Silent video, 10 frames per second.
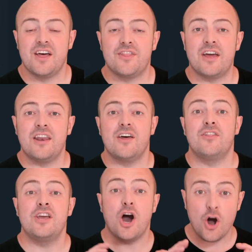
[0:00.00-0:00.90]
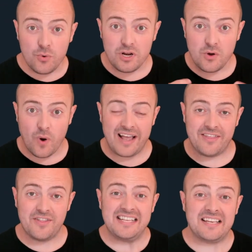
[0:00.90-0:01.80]
then the only way that
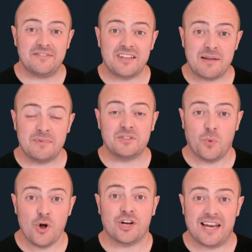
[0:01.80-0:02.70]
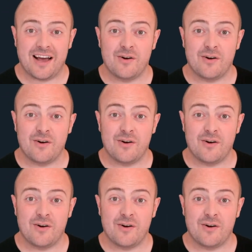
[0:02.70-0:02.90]
these if statements work now